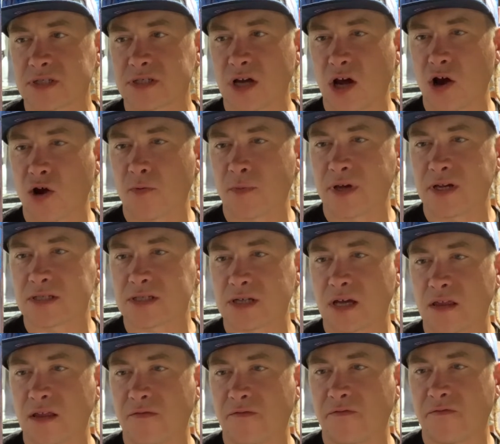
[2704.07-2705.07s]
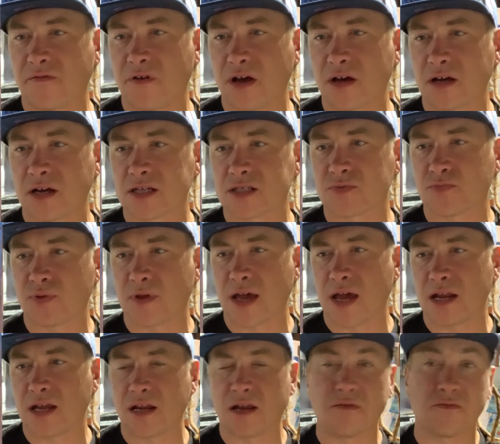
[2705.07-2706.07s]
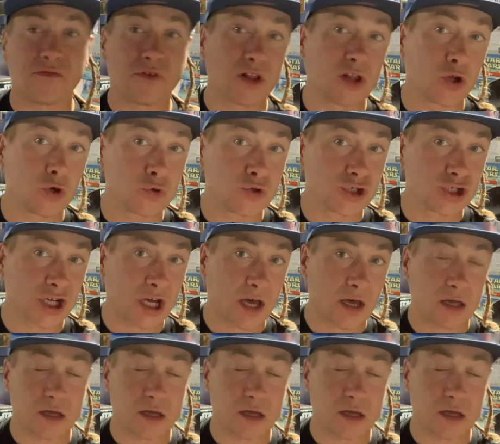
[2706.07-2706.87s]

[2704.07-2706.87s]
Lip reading: armies on the fungus planet of Felucia.